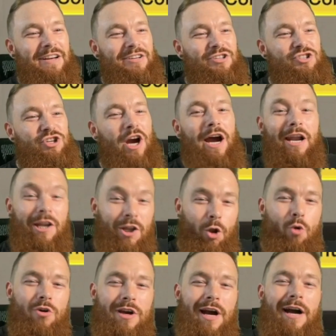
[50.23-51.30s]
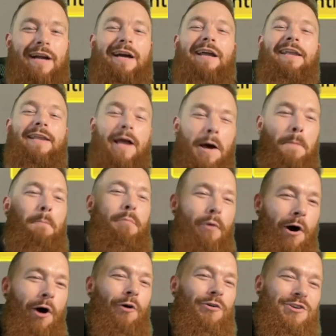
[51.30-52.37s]
Gianluca
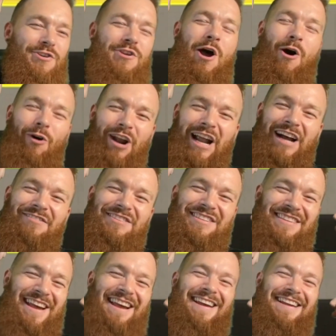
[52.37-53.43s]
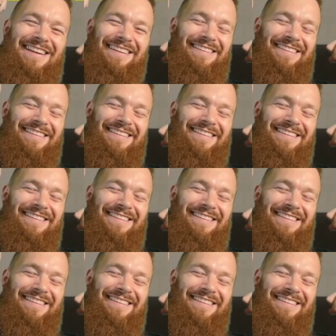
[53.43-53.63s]
Colombo, you know what I'm saying?